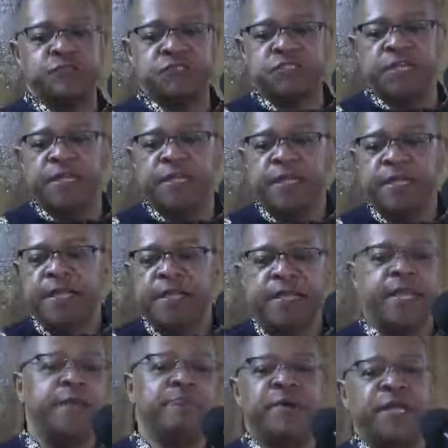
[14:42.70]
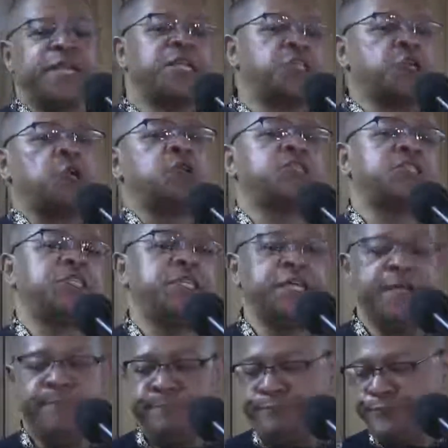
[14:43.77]
percent. Their money talks to
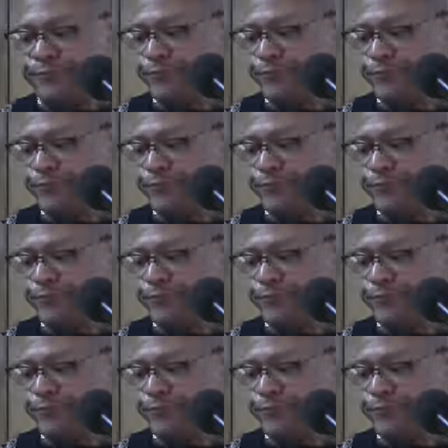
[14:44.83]
them.